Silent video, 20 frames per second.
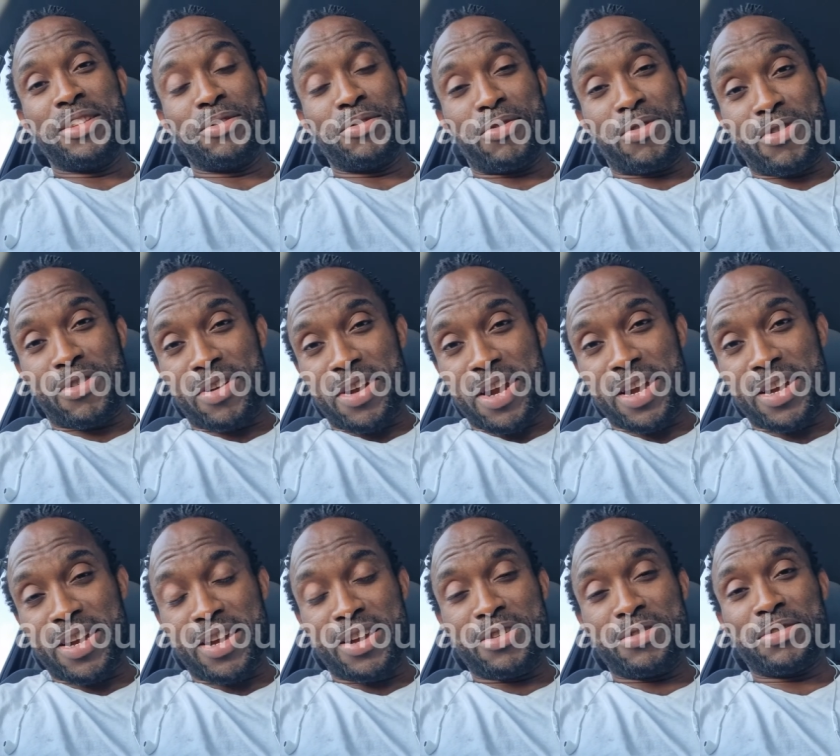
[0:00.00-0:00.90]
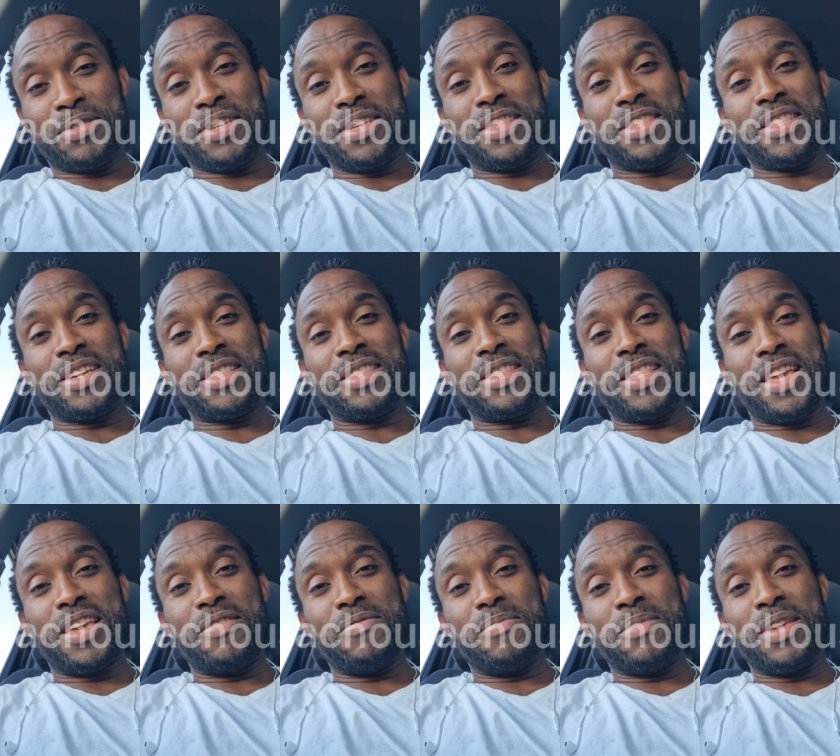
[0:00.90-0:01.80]
to Krachouse
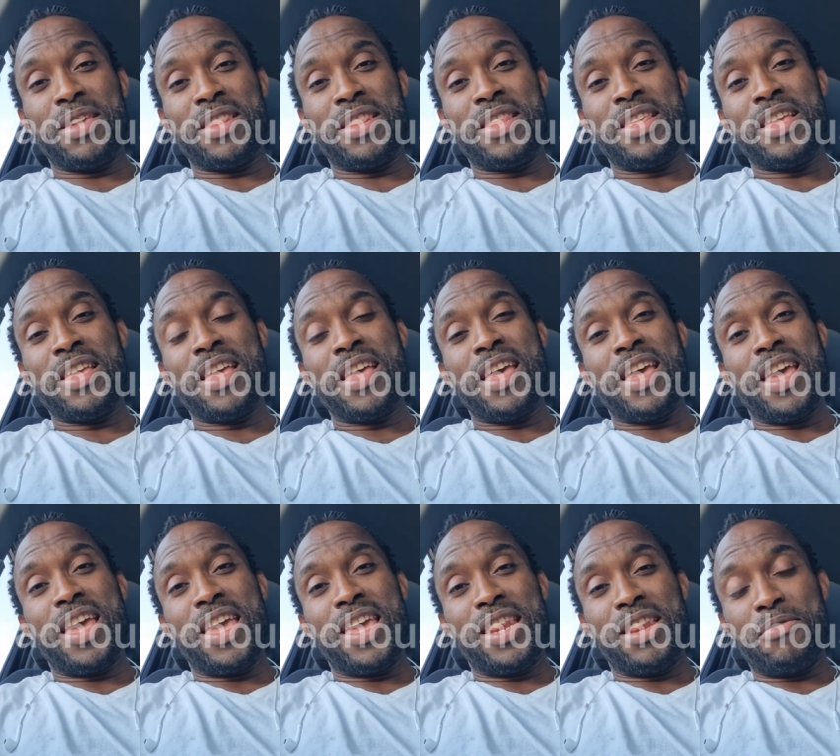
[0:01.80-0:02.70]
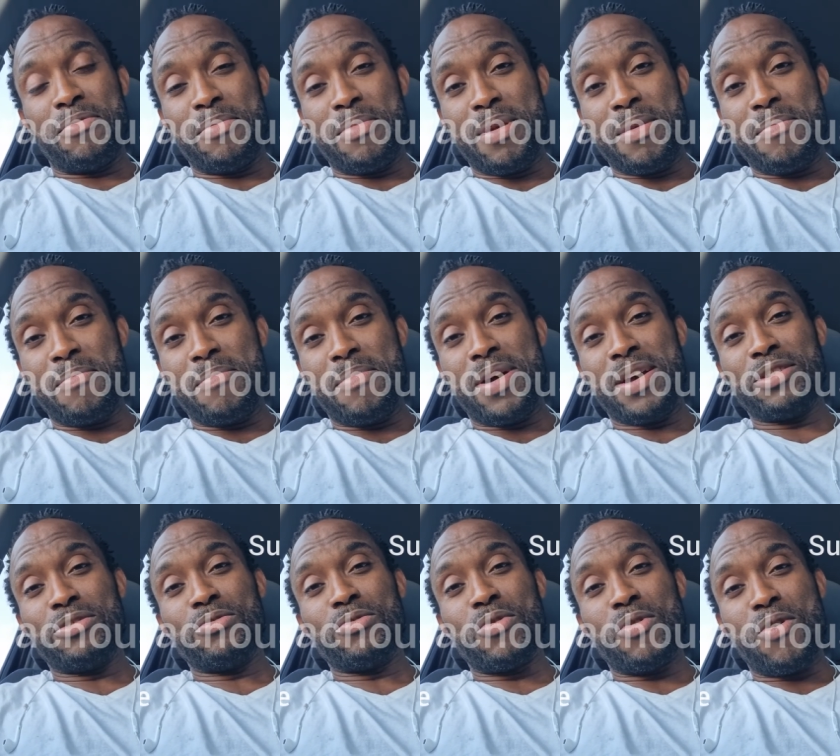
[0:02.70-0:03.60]
Entertainment and remember
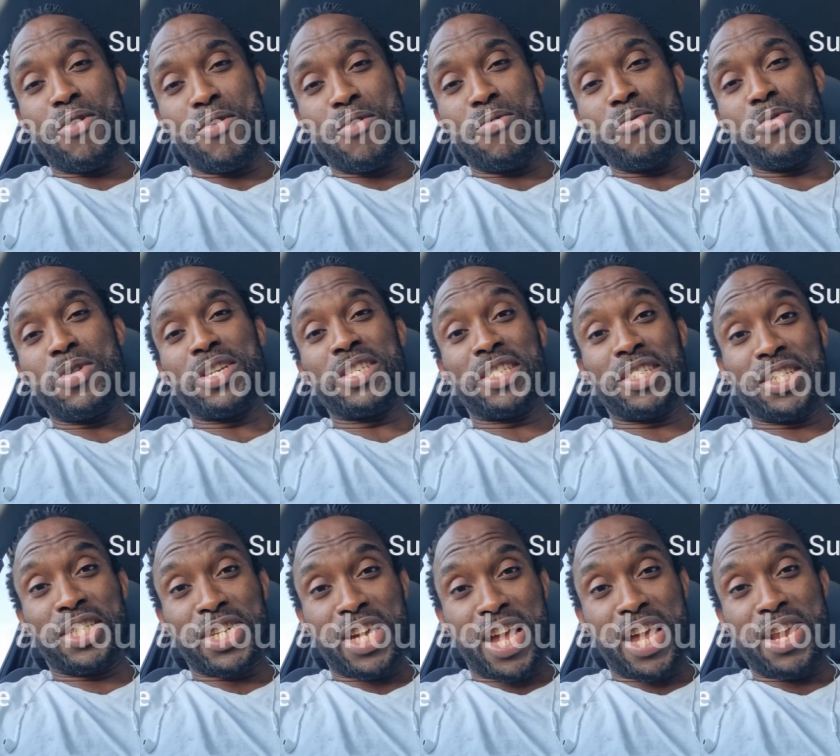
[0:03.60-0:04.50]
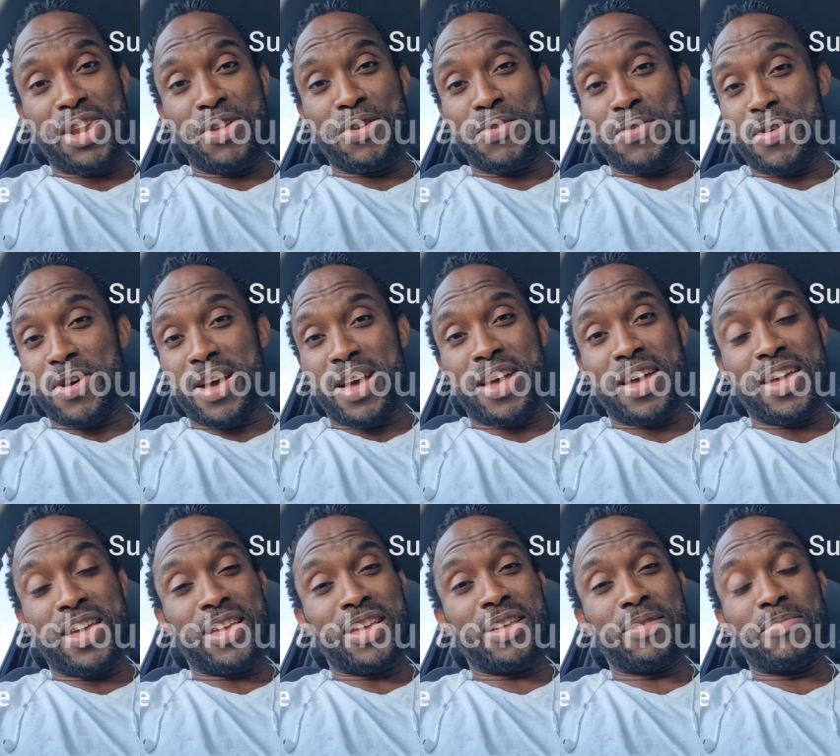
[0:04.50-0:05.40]
to always shine your
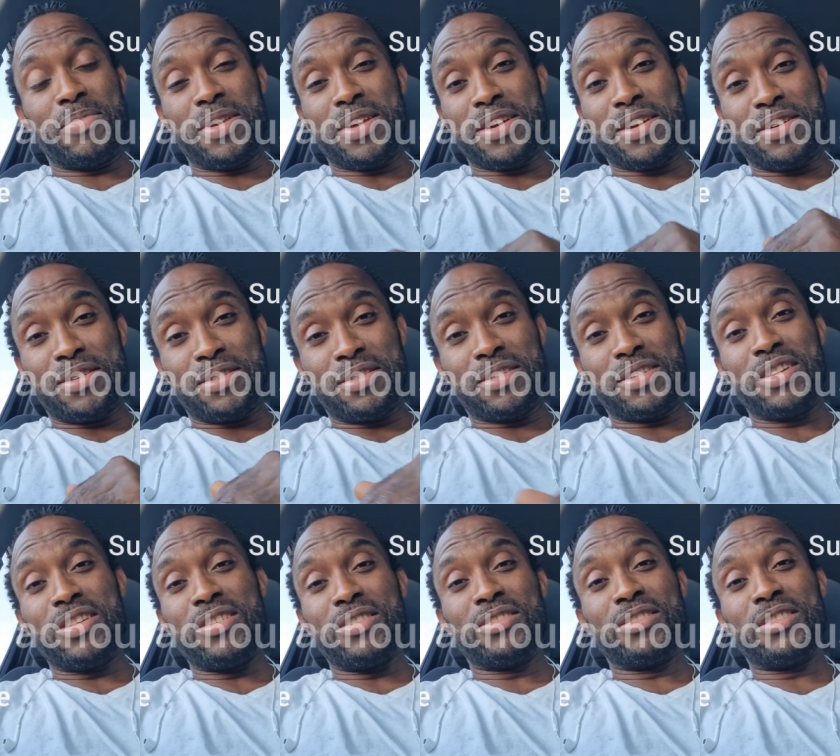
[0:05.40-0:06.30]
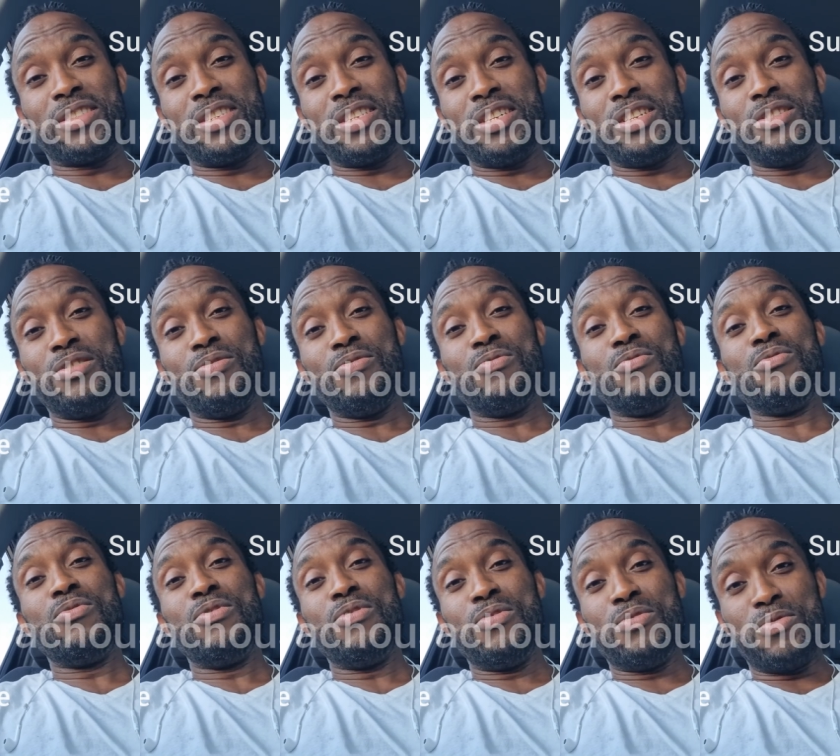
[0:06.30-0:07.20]
eye because nothing do
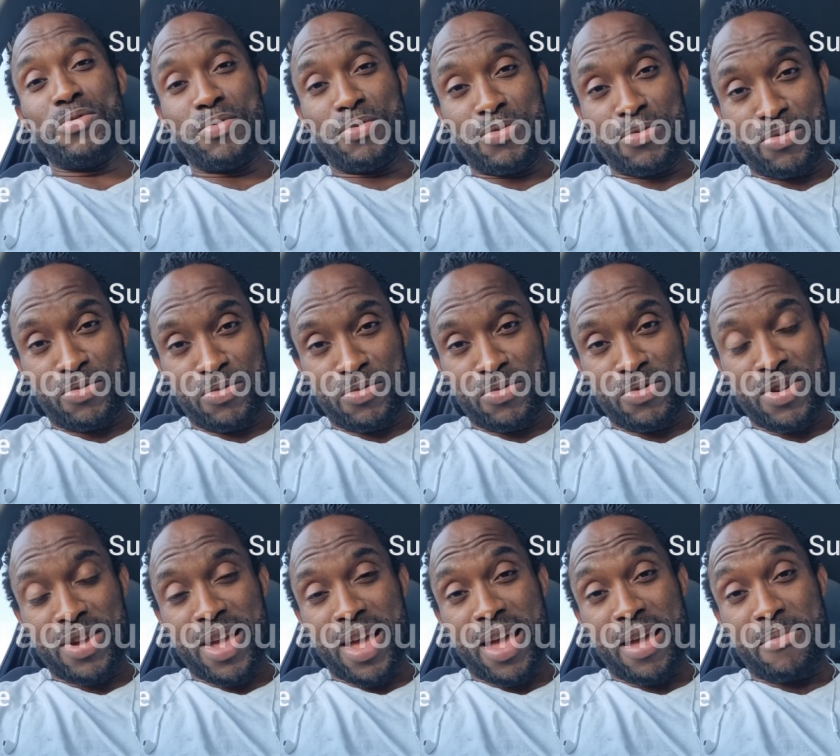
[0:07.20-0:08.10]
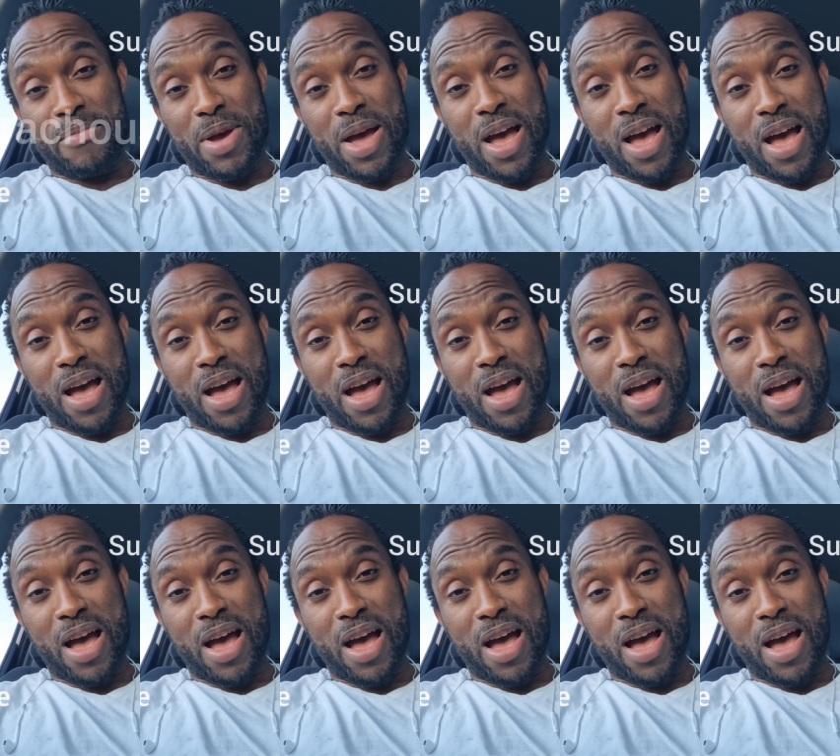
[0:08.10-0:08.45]
you. I'm